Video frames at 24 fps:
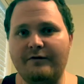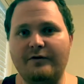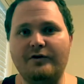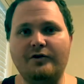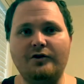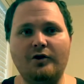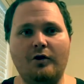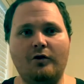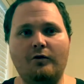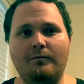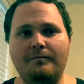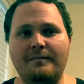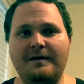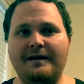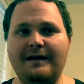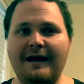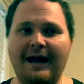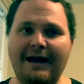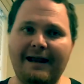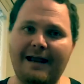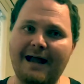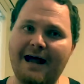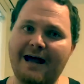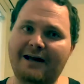you know, me,
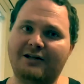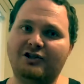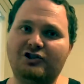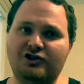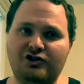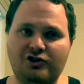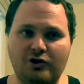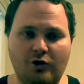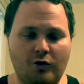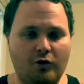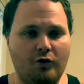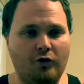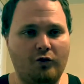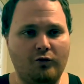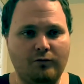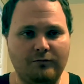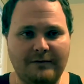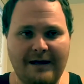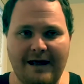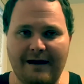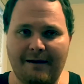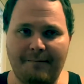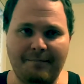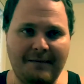I gotta show them
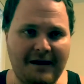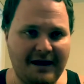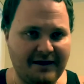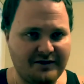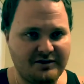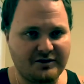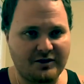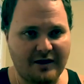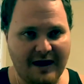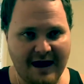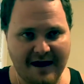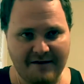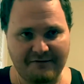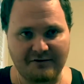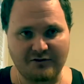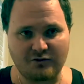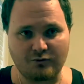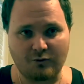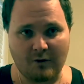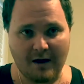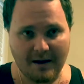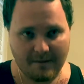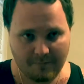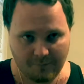that I'm not your average
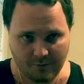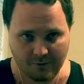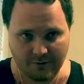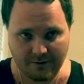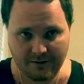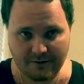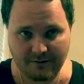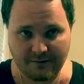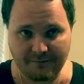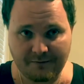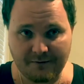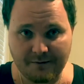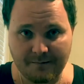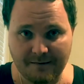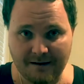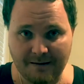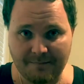white boy, you feel me?